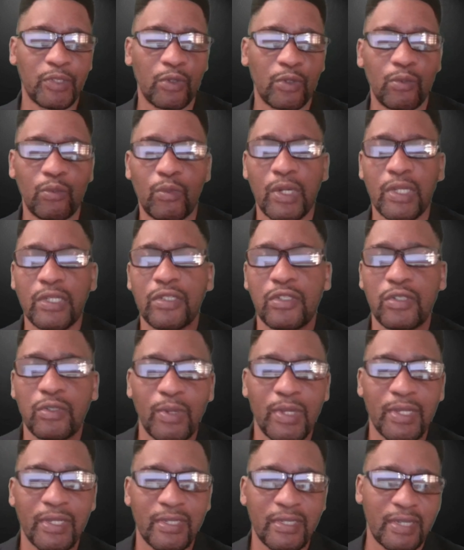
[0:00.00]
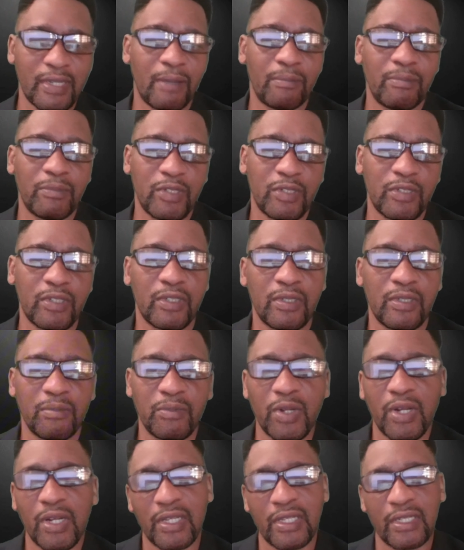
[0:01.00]
So once you establish that the
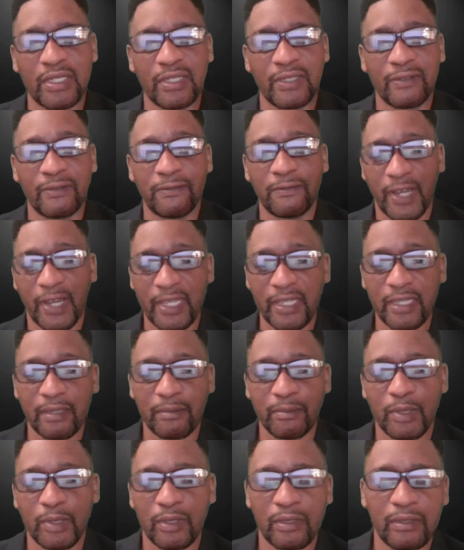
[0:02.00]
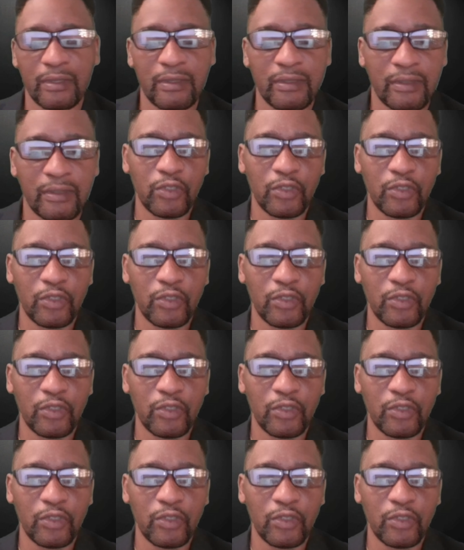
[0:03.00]
market is viable,